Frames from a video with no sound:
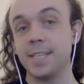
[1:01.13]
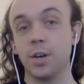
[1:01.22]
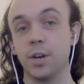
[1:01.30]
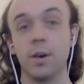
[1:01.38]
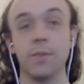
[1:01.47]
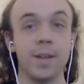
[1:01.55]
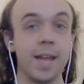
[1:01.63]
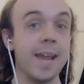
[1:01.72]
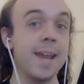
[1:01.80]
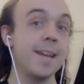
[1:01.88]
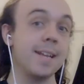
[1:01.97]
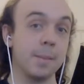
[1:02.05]
of
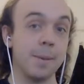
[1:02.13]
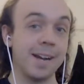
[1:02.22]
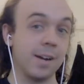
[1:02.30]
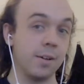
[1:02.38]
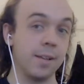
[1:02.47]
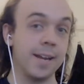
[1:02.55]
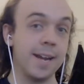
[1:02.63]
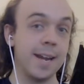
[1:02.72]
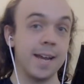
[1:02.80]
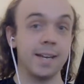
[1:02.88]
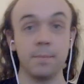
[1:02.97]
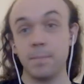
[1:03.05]
A, the bank holiday,
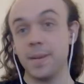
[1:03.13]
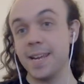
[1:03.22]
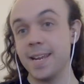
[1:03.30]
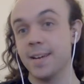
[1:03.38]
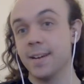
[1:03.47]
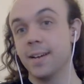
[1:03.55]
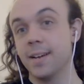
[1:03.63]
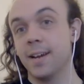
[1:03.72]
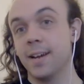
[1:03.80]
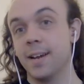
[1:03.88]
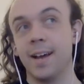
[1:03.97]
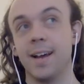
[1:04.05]
and B,
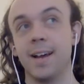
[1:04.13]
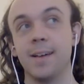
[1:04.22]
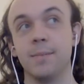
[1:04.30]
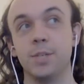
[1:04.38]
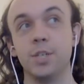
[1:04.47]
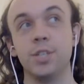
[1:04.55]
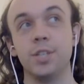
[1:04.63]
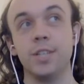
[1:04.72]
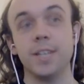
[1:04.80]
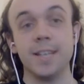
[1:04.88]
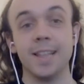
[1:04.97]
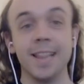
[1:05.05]
just
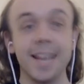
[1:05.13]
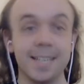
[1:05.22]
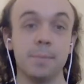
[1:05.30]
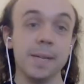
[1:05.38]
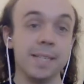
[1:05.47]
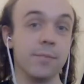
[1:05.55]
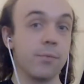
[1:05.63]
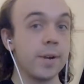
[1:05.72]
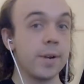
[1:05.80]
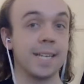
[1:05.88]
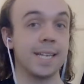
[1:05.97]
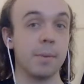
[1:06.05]
the last bit of
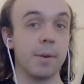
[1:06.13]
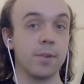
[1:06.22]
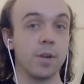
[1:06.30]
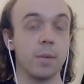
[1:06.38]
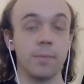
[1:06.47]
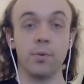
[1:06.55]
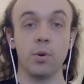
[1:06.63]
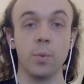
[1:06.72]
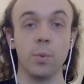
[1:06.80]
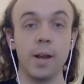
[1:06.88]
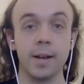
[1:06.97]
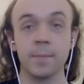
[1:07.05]
free time I've got before
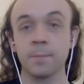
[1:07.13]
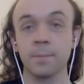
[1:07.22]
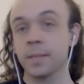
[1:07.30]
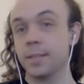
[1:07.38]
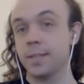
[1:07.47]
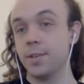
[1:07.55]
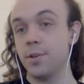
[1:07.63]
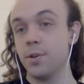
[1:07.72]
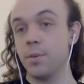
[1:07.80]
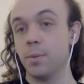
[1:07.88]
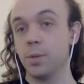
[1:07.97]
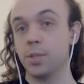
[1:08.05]
work to
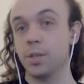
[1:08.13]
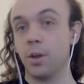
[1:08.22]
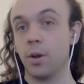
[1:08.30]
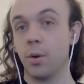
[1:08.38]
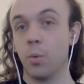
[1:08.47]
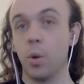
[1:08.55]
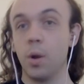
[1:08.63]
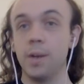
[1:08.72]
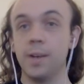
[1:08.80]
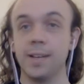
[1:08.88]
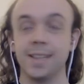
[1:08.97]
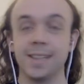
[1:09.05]
put on
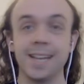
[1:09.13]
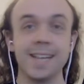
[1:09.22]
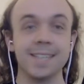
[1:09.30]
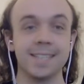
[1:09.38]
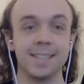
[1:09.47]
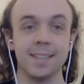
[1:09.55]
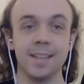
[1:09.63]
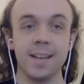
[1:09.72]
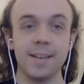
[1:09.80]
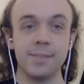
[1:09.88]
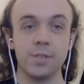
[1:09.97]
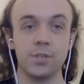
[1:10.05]
one last
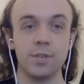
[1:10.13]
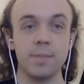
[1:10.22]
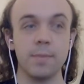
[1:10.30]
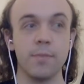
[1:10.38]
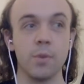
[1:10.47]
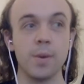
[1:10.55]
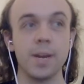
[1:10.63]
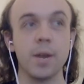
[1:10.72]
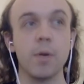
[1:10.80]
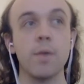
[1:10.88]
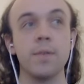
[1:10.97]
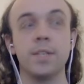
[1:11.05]
live stream before we
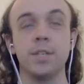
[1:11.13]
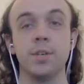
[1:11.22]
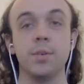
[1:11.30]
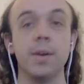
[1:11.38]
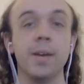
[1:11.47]
go over to